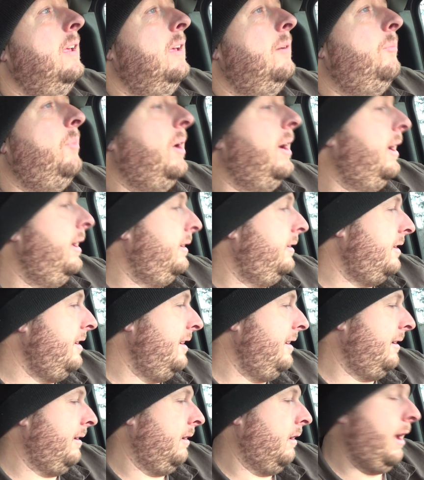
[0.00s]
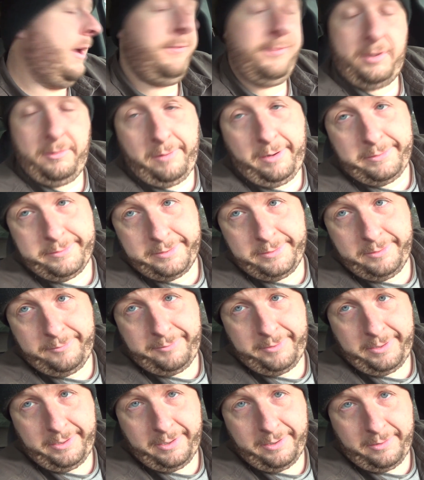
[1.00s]
But after watching the
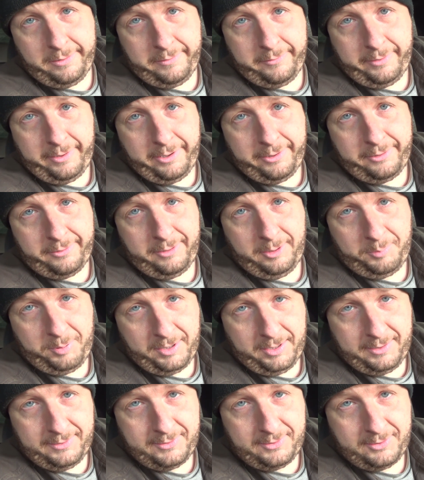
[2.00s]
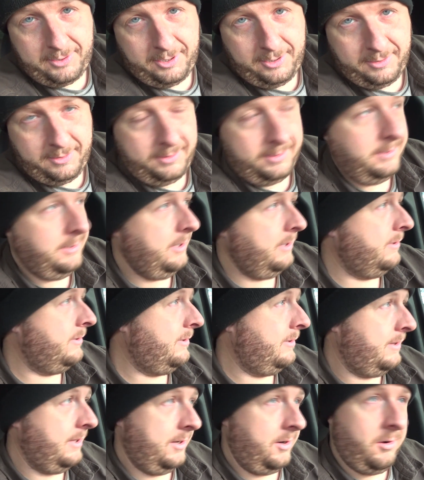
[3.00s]
video of how to replace
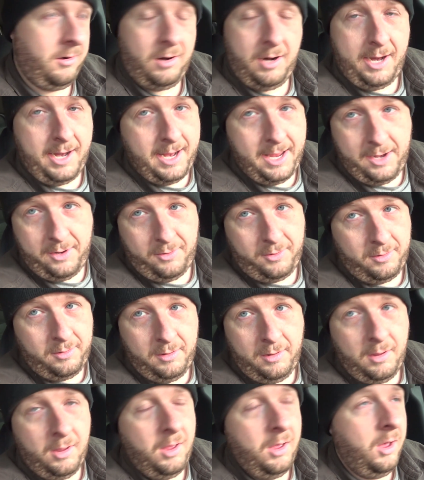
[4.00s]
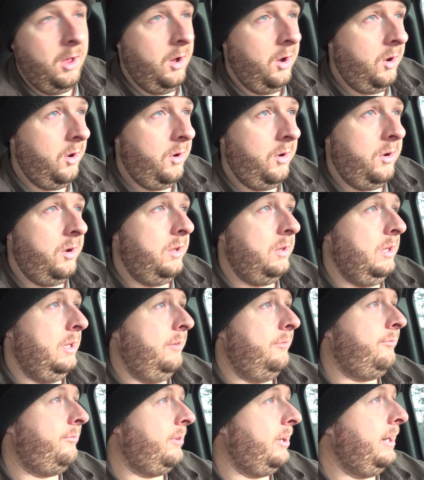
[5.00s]
just the door handle, holy
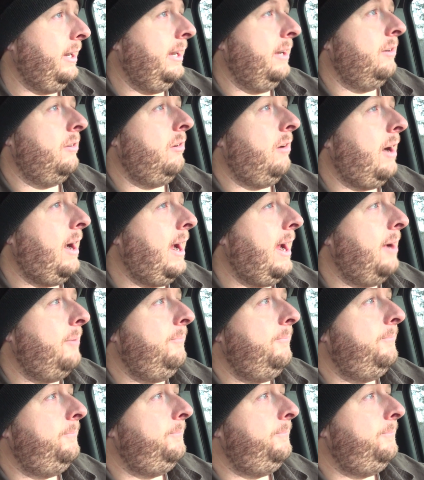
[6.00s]
friggin' crap.